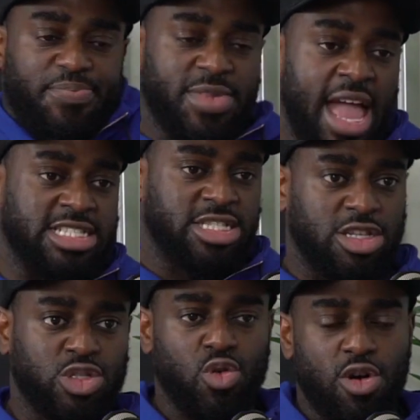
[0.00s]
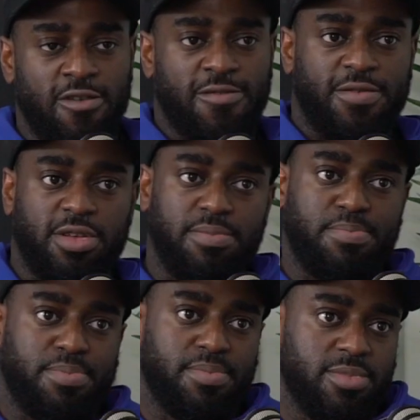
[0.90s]
that's the sort of,
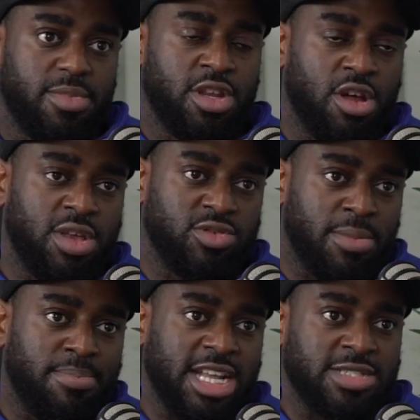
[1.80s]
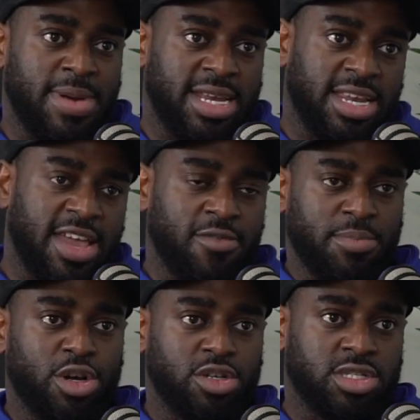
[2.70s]
it was a match made in heaven
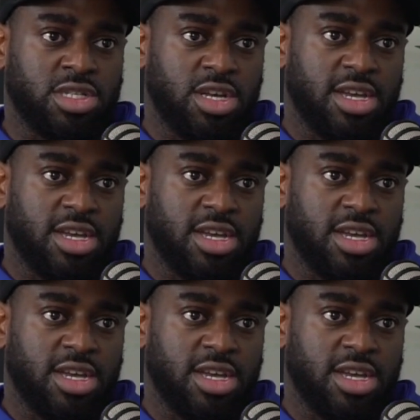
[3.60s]
because